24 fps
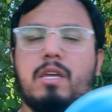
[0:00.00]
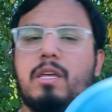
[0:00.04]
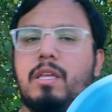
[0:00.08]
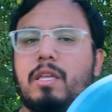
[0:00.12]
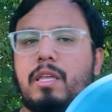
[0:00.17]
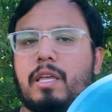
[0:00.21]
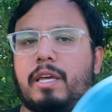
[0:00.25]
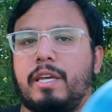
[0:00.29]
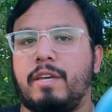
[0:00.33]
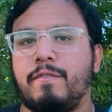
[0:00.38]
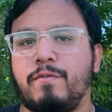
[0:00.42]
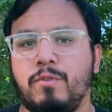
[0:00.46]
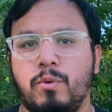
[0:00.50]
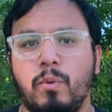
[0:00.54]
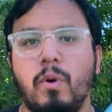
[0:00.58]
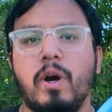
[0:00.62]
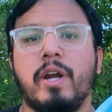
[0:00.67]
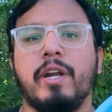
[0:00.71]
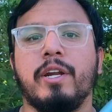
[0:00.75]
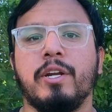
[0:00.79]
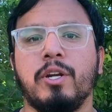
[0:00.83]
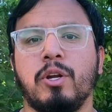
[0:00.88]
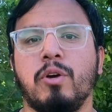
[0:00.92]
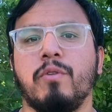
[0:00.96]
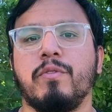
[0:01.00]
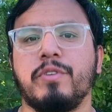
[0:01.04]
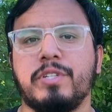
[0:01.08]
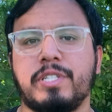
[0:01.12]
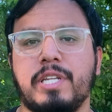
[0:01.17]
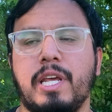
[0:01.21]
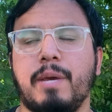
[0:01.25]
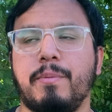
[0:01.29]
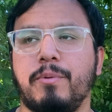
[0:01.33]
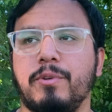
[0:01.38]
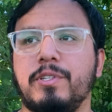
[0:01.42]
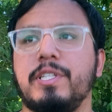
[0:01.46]
like if you want an
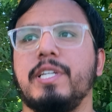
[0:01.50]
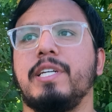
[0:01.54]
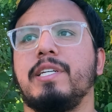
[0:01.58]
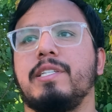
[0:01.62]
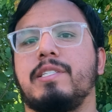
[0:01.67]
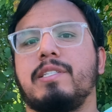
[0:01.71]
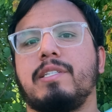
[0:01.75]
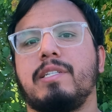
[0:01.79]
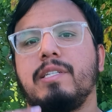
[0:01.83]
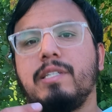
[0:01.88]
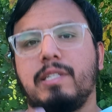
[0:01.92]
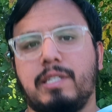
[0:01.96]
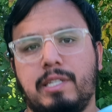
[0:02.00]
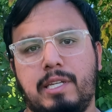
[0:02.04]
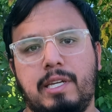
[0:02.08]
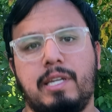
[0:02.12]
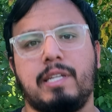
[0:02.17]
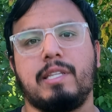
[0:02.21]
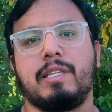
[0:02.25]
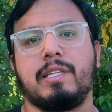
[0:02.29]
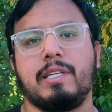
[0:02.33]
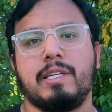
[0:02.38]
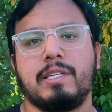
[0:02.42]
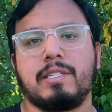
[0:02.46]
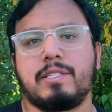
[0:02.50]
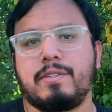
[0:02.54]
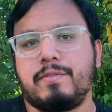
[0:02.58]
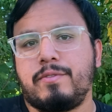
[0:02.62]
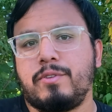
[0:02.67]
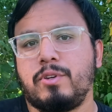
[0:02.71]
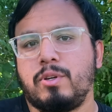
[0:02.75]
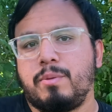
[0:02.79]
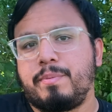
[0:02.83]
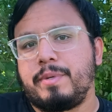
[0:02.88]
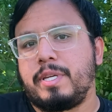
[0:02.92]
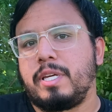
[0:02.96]
overstable disc, get this. If
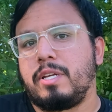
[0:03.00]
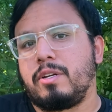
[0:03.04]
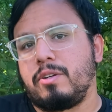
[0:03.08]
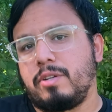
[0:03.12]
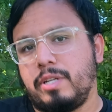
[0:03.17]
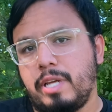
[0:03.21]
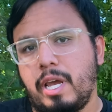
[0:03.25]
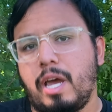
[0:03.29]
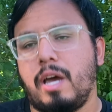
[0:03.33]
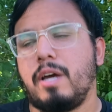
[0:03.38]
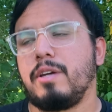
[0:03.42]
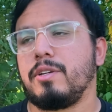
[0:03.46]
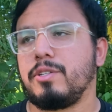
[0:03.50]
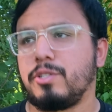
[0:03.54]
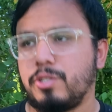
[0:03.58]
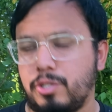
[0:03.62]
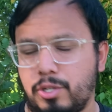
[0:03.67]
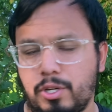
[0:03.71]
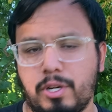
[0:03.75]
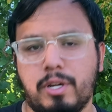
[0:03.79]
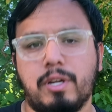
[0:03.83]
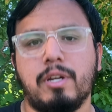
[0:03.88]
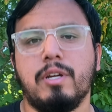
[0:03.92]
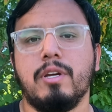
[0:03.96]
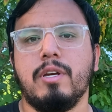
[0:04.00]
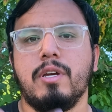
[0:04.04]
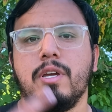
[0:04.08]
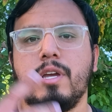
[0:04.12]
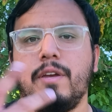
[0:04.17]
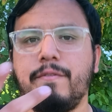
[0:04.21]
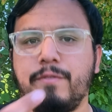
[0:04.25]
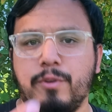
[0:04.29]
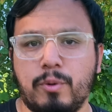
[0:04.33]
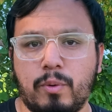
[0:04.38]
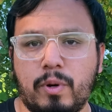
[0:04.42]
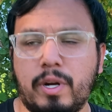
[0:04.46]
you're a beginner, yeah, sure.
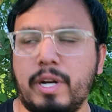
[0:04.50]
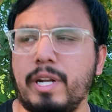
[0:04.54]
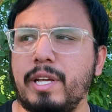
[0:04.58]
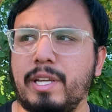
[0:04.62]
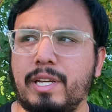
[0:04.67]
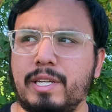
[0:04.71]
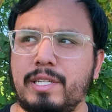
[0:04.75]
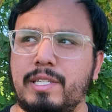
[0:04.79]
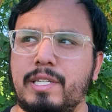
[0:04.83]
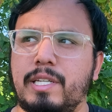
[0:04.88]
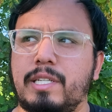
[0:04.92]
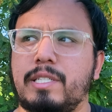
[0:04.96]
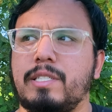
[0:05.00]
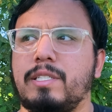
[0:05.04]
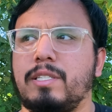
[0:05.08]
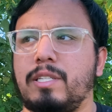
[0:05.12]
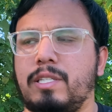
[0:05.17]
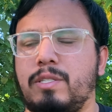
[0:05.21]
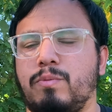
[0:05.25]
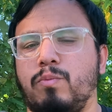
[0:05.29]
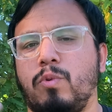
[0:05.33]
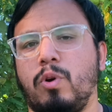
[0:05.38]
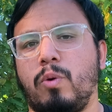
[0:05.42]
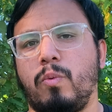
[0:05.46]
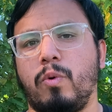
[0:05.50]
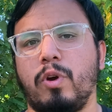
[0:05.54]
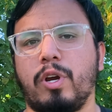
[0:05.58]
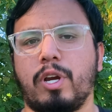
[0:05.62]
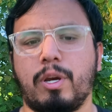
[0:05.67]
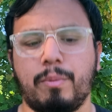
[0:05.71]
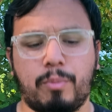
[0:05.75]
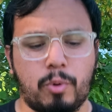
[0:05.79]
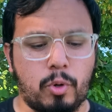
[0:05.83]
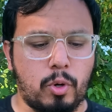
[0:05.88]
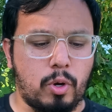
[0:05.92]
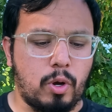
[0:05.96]
If you're wanting a disc that's more
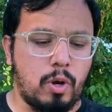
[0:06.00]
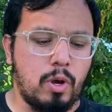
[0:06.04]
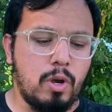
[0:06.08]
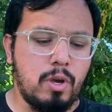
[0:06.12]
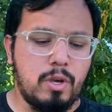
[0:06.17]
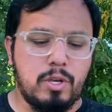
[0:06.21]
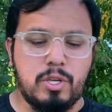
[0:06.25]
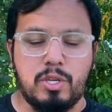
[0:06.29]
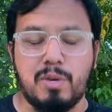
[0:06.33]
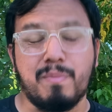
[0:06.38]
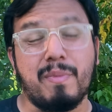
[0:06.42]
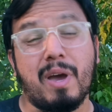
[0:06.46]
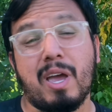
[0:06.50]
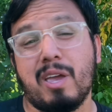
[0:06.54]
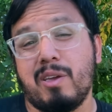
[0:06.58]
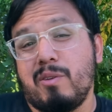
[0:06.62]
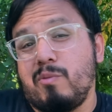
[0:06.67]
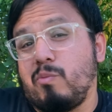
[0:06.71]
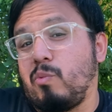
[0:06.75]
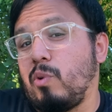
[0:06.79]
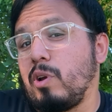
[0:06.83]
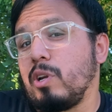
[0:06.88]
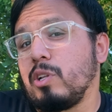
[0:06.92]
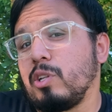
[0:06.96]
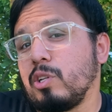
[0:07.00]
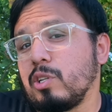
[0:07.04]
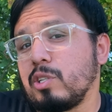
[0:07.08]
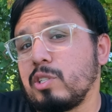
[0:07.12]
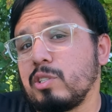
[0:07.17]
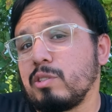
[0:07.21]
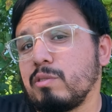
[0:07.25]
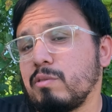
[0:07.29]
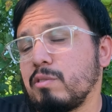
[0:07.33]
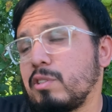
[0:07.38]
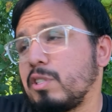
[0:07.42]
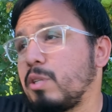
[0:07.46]
workable, you might want to look
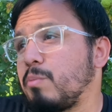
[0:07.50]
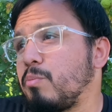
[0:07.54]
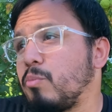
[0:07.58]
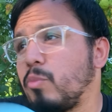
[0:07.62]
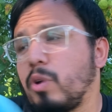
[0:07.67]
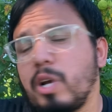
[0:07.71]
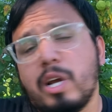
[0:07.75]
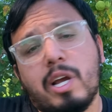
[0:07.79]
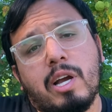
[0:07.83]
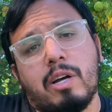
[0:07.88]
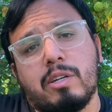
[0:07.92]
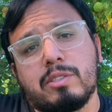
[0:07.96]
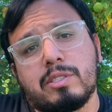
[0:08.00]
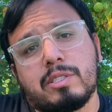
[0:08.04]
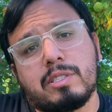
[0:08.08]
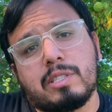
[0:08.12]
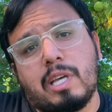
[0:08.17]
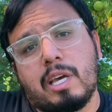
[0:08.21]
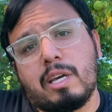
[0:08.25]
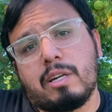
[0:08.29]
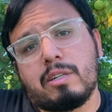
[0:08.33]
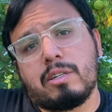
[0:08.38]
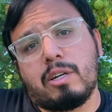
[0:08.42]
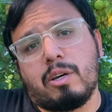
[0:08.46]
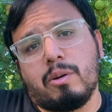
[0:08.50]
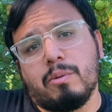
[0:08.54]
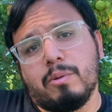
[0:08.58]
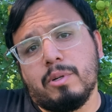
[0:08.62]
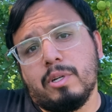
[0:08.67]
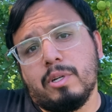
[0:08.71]
somewhere else. I don't know.